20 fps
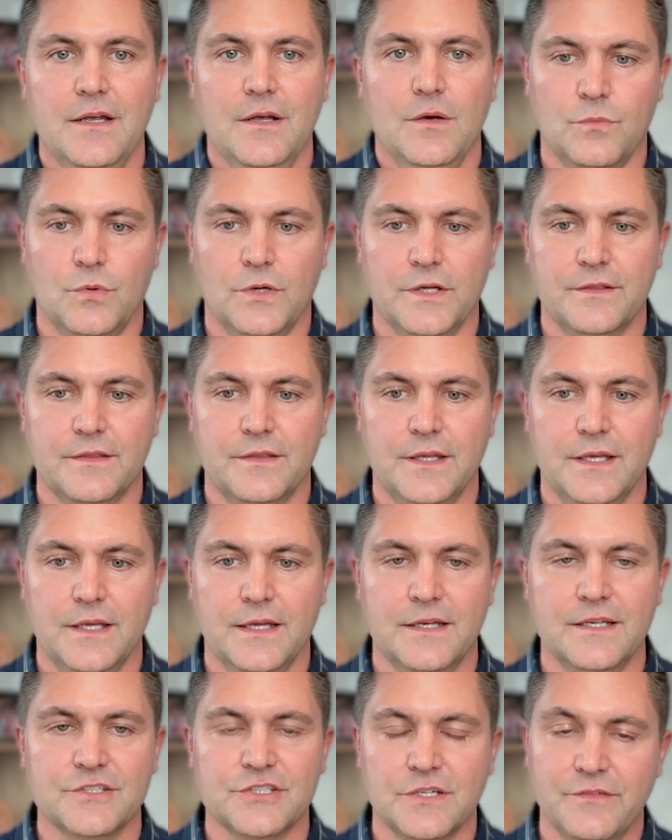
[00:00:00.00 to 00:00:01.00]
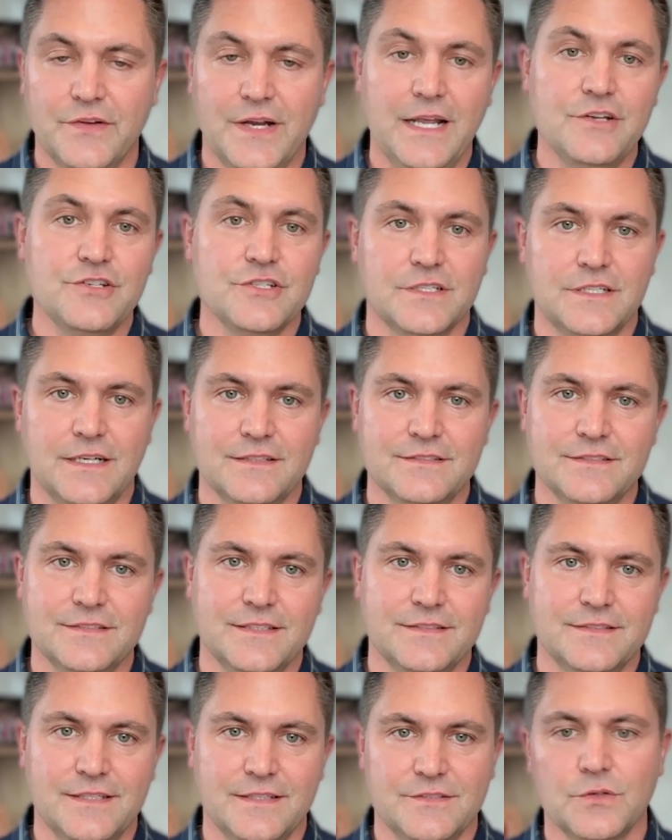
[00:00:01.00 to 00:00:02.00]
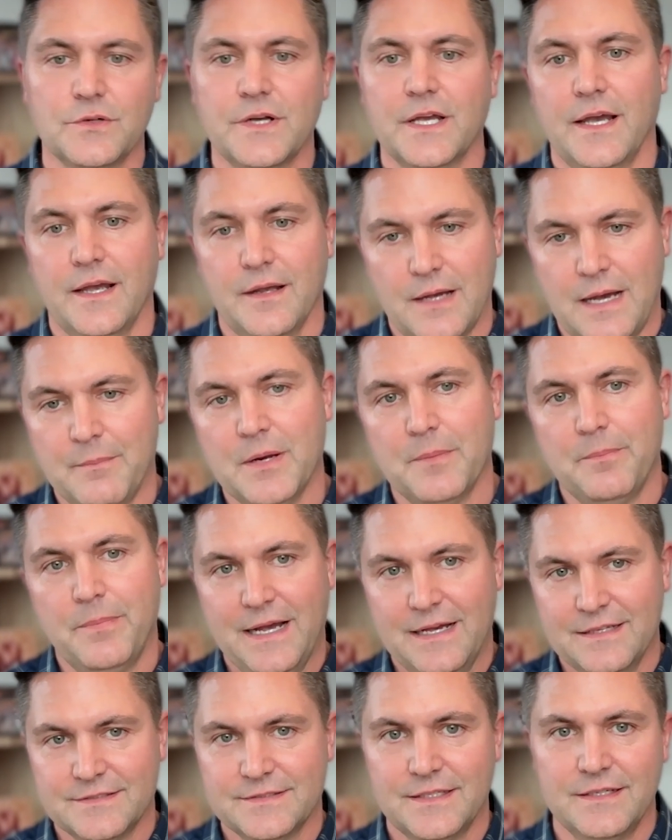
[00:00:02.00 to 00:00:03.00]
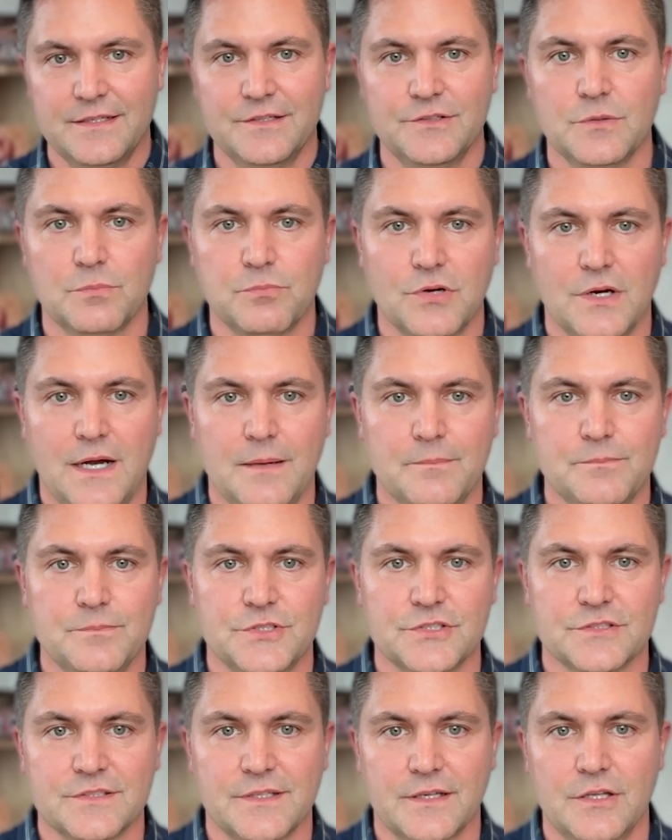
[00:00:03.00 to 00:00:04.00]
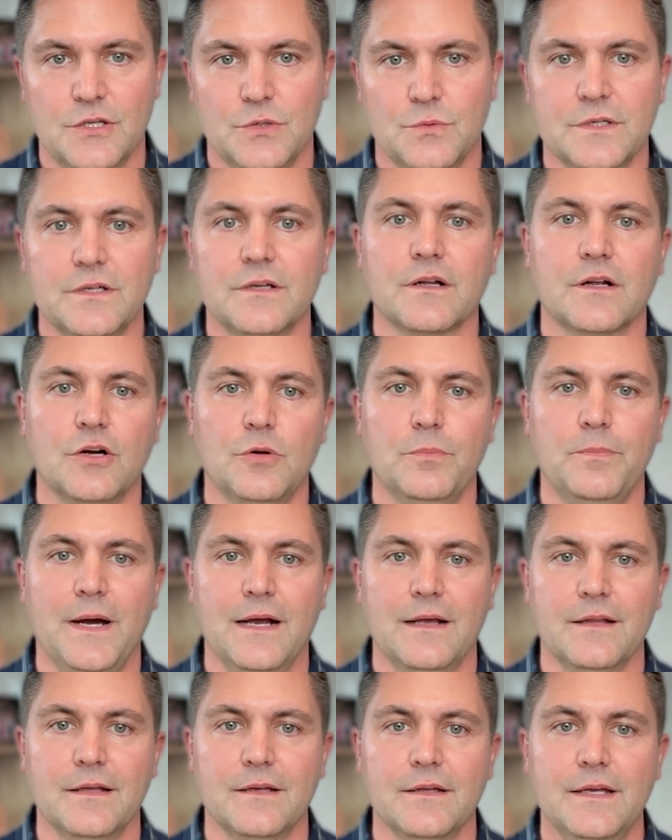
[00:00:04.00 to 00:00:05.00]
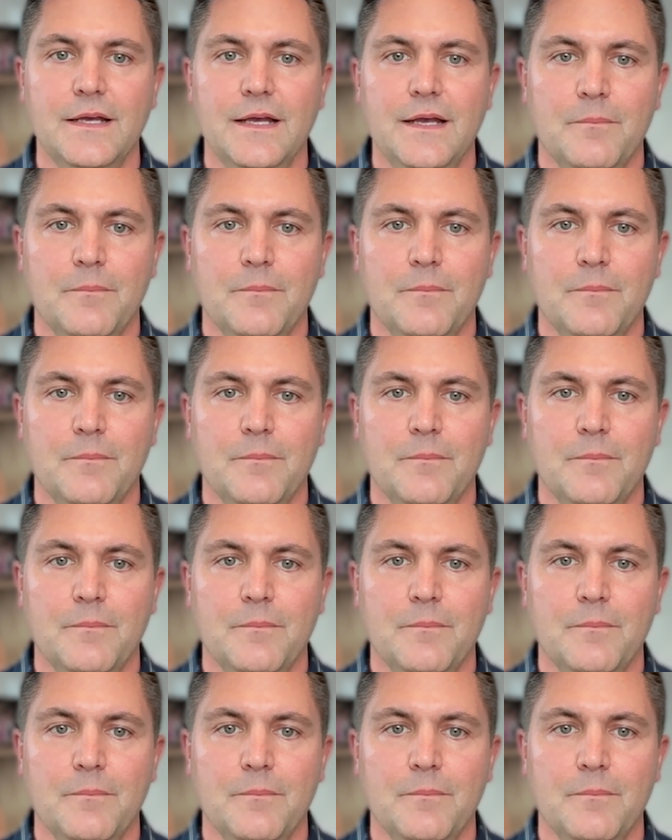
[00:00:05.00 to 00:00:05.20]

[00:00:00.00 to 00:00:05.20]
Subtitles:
What the addition of an agent does is it says, okay, I'm going to pass that into a prompt just like you would in a co-pilot,